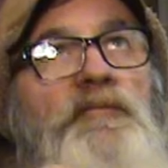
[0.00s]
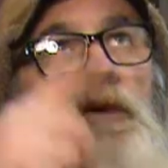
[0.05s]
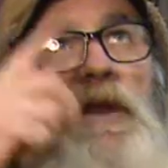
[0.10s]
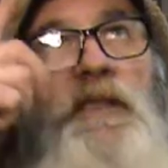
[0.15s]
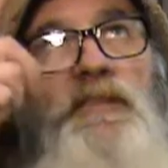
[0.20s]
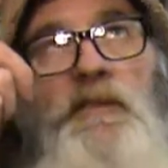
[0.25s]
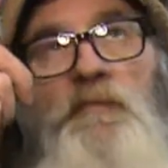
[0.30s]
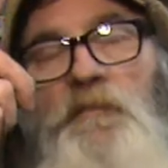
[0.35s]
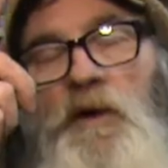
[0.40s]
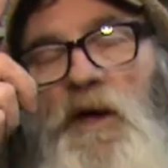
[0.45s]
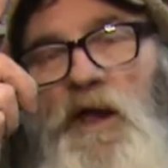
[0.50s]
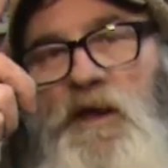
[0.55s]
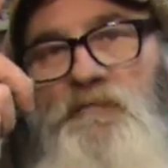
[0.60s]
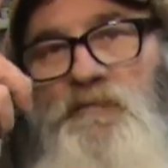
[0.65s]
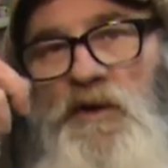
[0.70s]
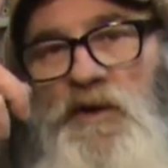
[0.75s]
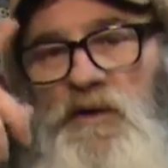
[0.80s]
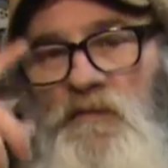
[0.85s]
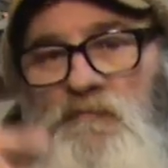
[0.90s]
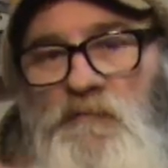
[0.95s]
ran the pipe
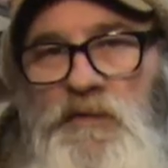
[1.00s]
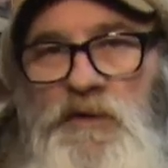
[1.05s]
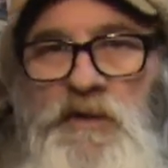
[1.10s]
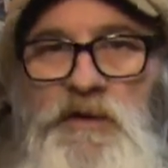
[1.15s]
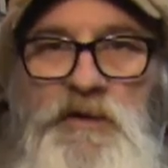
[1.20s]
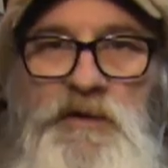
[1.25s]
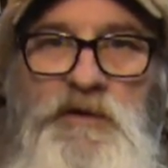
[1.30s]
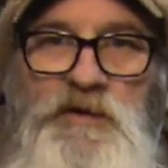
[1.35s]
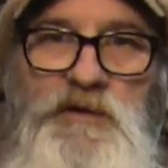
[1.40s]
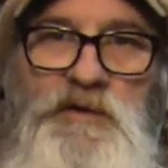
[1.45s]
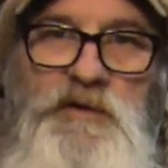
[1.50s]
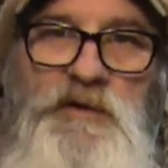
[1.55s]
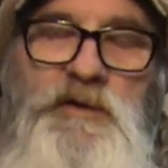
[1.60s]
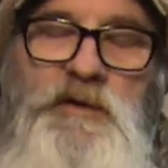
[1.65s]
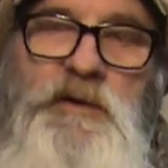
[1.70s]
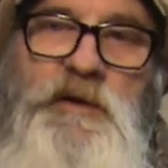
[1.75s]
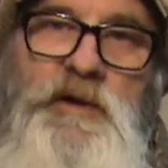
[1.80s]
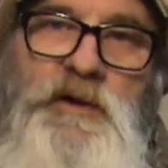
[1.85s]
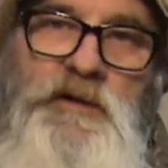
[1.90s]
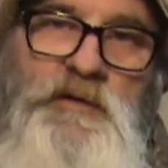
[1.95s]
up
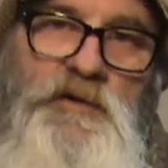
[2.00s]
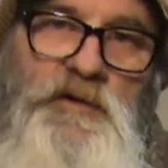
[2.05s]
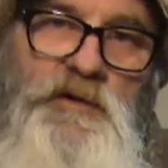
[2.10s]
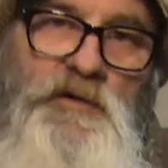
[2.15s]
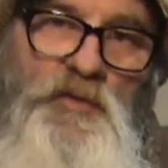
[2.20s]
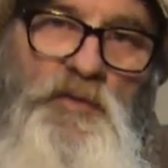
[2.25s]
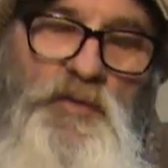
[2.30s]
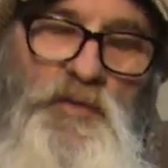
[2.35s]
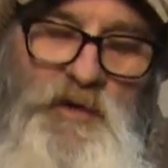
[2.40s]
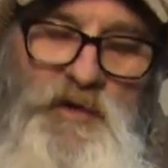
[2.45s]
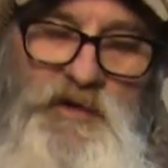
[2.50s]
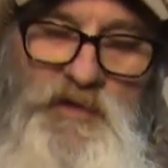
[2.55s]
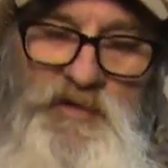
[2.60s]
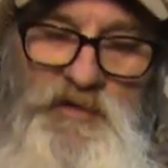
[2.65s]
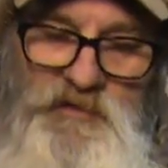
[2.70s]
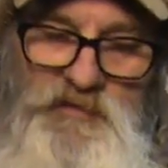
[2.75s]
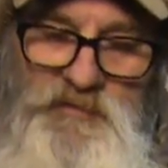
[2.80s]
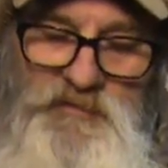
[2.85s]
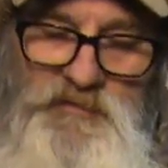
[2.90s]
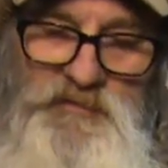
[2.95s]
here in
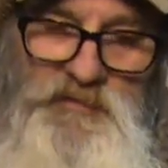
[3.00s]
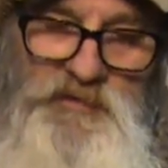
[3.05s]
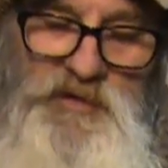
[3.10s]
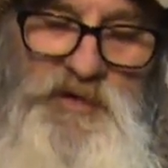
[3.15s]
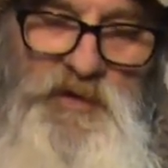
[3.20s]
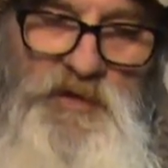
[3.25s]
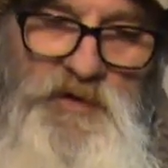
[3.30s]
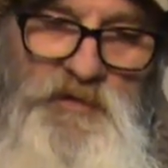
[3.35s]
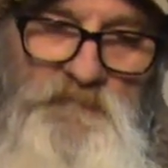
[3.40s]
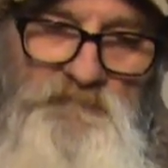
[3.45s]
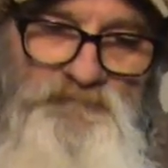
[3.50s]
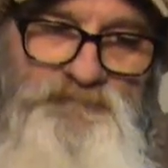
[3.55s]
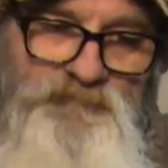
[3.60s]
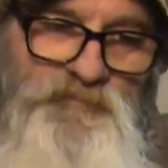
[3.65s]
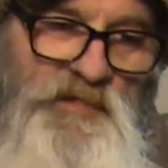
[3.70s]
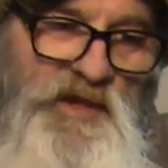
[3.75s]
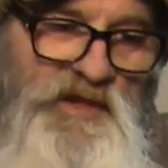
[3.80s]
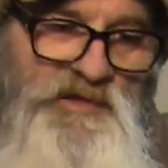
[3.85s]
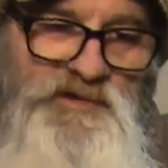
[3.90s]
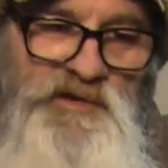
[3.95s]
Oregon.
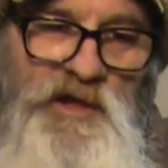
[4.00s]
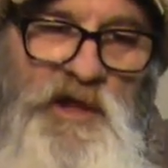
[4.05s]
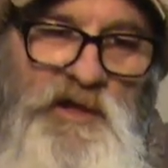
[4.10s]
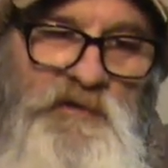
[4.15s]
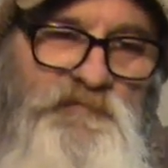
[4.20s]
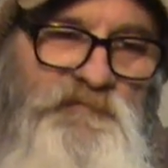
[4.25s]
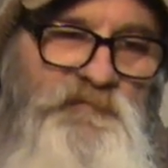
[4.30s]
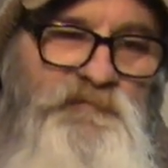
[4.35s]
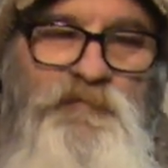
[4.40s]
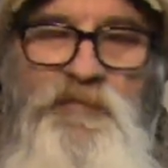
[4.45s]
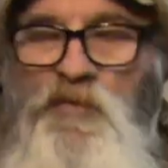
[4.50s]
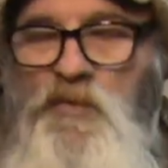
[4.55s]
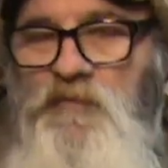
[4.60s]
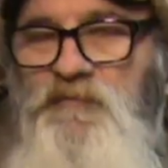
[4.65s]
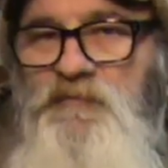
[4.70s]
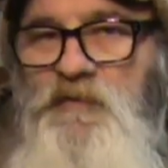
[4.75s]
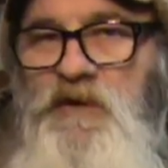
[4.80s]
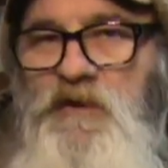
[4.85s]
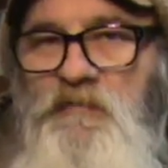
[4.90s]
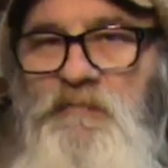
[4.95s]
It's like 4
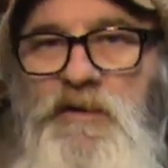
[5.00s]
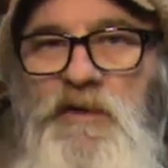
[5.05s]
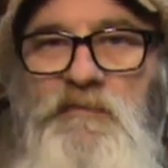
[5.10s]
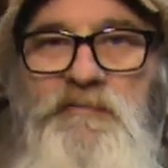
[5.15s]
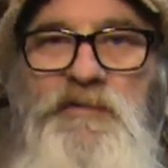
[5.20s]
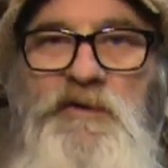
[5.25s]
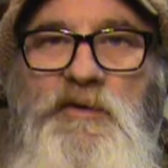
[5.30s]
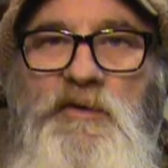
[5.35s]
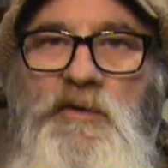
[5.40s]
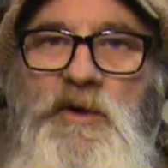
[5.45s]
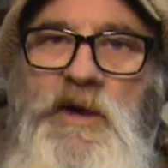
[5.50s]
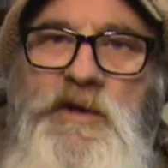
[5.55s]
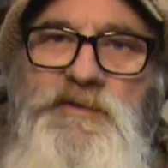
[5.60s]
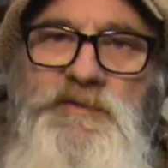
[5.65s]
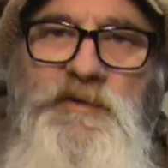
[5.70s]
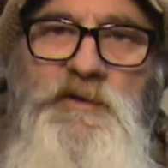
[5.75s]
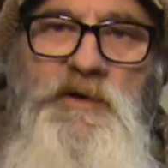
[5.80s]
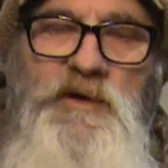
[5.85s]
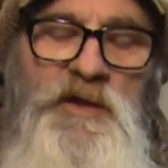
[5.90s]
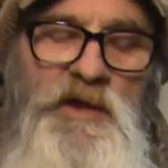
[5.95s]
feet above the
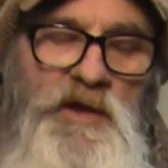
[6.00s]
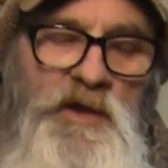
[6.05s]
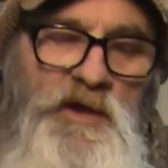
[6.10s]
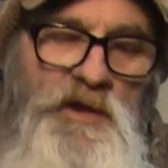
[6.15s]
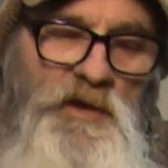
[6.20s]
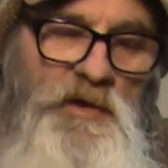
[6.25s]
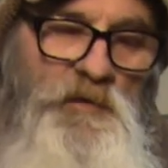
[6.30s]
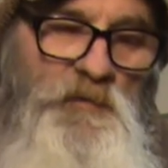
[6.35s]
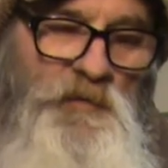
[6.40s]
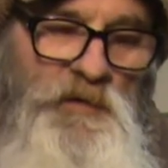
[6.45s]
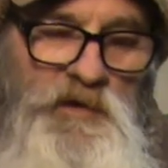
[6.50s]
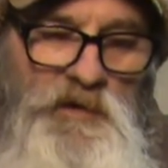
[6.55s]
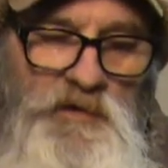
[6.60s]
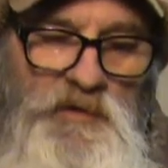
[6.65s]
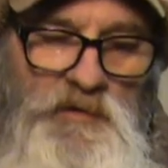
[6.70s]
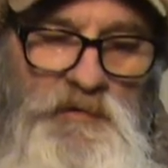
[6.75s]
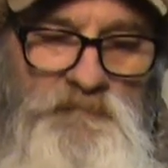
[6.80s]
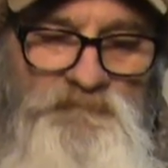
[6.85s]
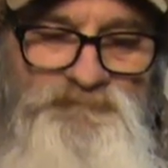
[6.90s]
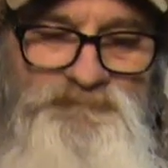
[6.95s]
crust.
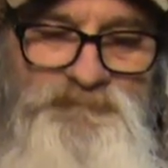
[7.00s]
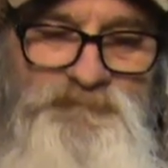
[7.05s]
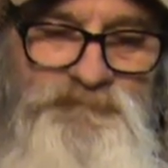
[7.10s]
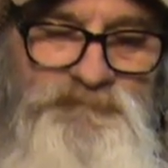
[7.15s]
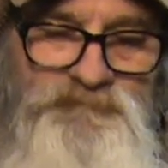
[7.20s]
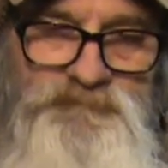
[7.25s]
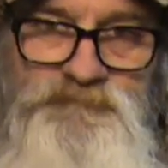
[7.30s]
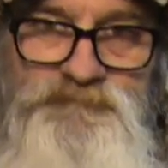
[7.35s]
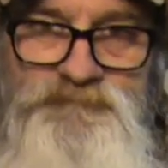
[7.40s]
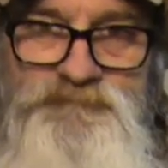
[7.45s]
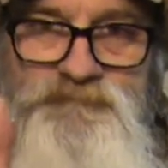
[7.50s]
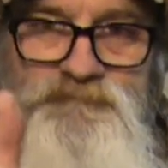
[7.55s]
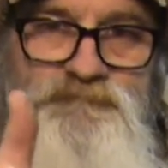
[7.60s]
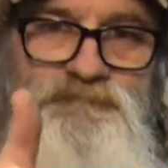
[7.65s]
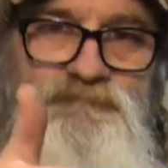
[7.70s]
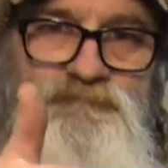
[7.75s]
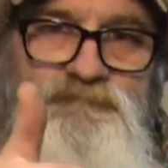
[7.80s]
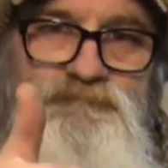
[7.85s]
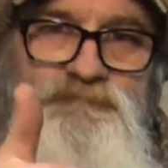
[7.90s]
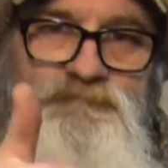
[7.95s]
Well,
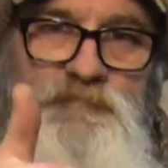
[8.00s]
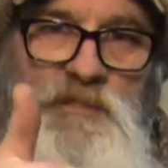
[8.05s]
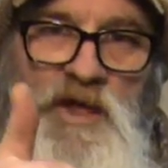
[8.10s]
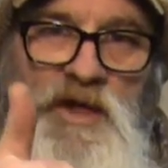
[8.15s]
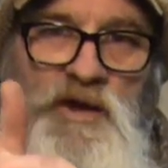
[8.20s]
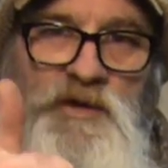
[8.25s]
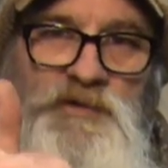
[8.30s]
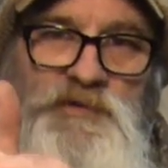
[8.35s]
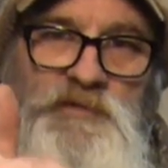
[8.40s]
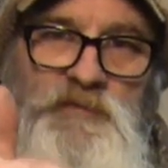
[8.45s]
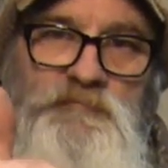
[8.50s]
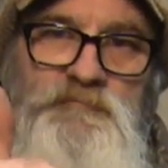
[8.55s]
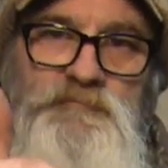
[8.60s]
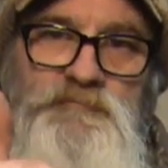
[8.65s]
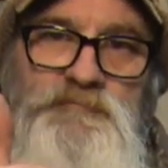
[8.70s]
awesome.